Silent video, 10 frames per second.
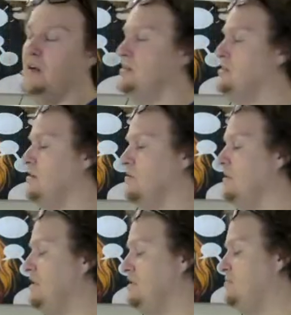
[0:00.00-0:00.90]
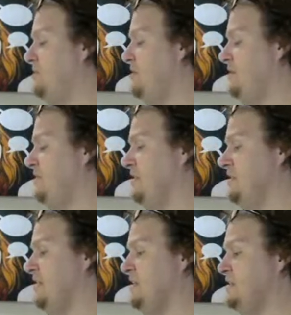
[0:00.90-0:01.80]
So it's pretty
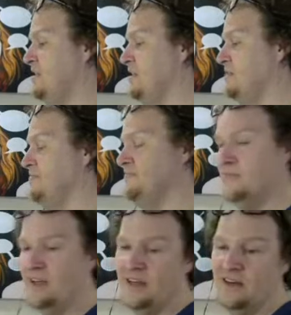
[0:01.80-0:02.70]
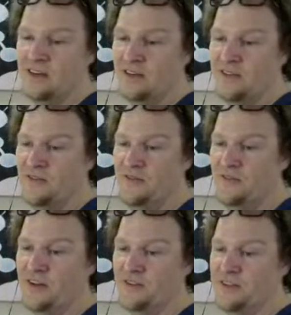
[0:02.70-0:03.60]
fantastic.
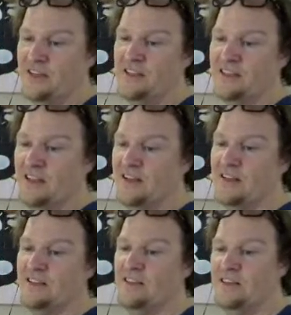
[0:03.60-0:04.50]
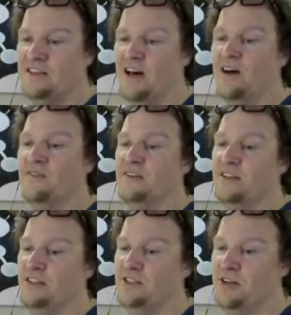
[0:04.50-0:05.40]
Phil says it's like listening to Alvin
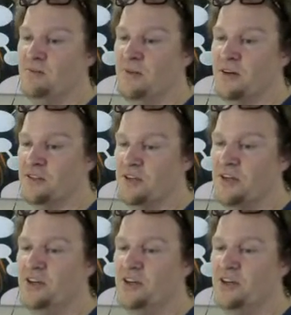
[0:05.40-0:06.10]
and the Chipmunks.